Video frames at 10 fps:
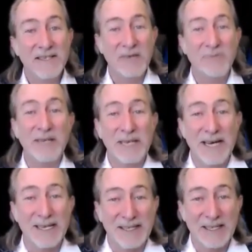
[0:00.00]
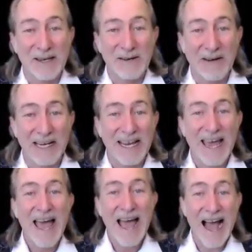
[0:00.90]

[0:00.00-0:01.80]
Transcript: Same with us. Right. Yeah.